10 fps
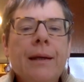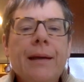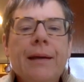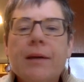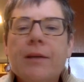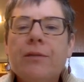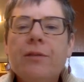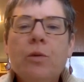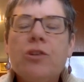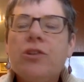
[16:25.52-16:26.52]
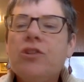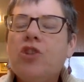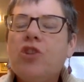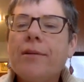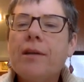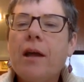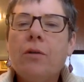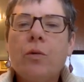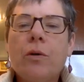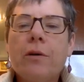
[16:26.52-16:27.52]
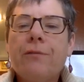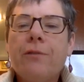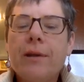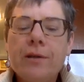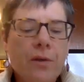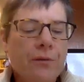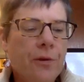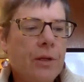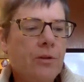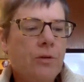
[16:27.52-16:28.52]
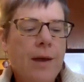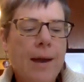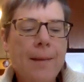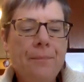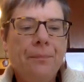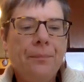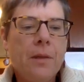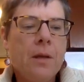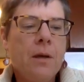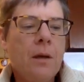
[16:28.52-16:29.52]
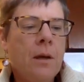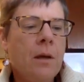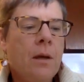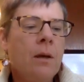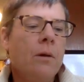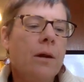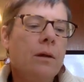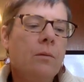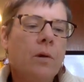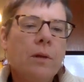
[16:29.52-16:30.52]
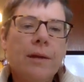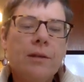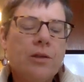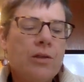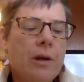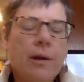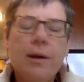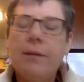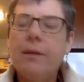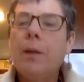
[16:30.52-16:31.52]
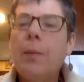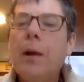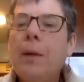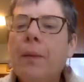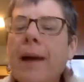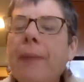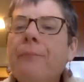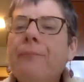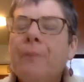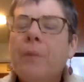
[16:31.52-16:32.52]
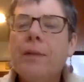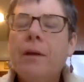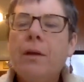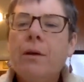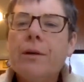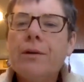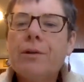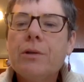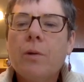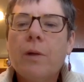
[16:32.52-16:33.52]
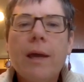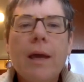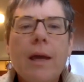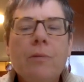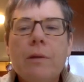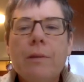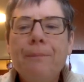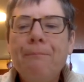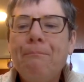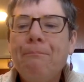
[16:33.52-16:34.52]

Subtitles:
And yes, if you wish to jot down the word or phrase, feel free to do that. Would anyone like to share anything about that? What they noticed or what came to them?